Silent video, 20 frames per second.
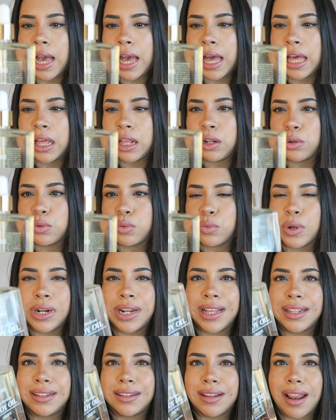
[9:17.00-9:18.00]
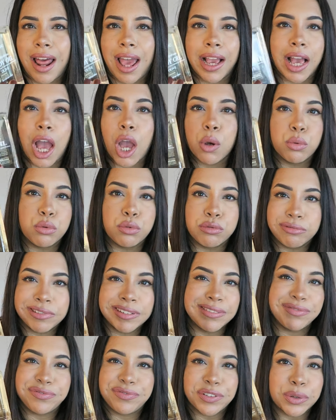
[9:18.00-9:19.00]
and when it, like, I will
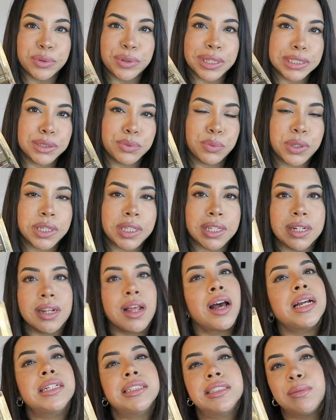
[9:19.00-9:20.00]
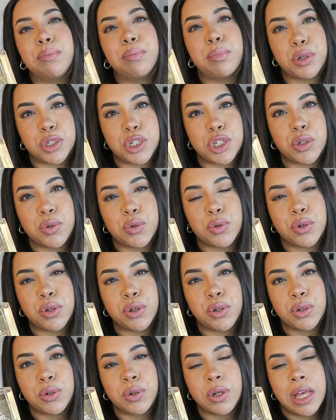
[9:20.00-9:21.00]
refill this with a nice body
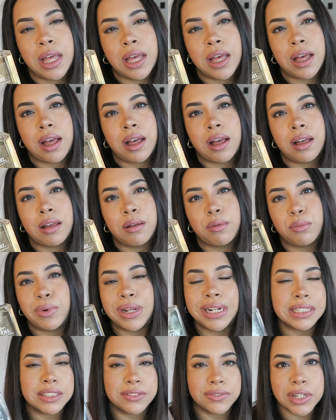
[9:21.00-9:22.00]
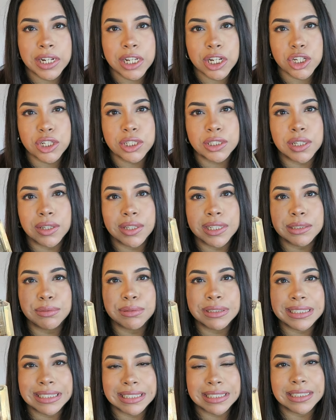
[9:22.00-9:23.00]
oil when it's finished. So this
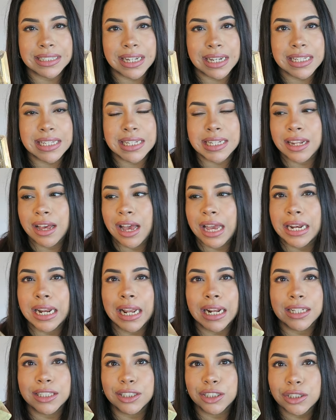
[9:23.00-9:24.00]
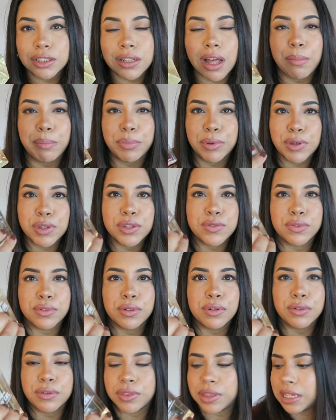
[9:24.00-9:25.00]
was $6.99, and it's just a
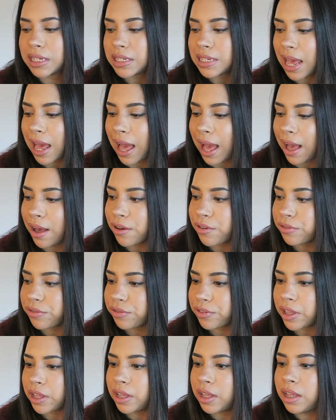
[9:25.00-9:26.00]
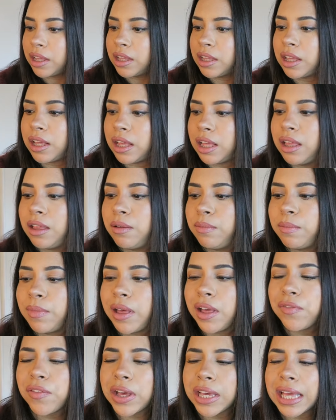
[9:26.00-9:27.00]
beautiful little thing to have.
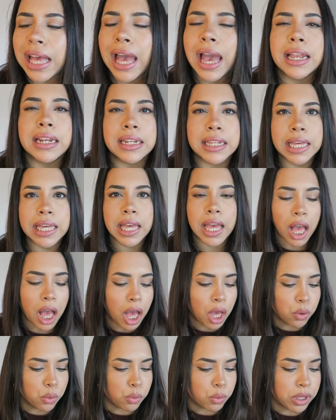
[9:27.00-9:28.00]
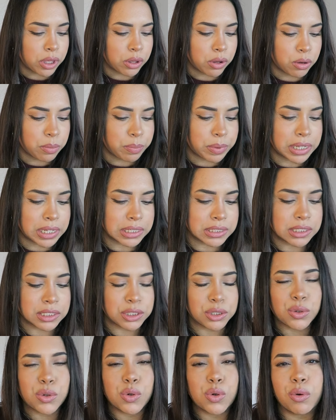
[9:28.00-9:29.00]
If I can link it, I will, because
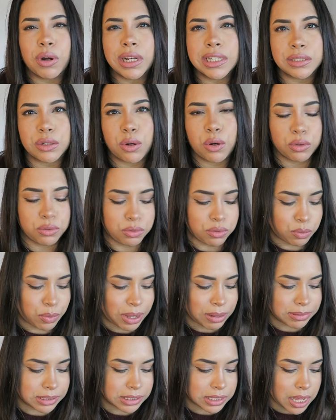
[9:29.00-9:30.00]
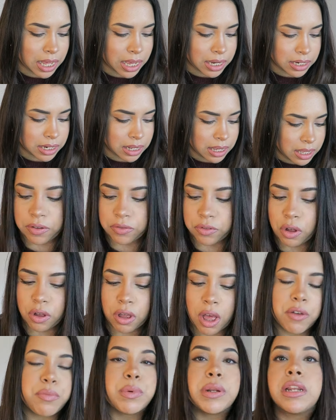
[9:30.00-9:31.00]
it's not always on the website.
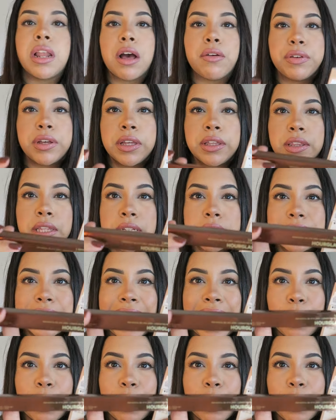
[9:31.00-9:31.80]
I've been loving this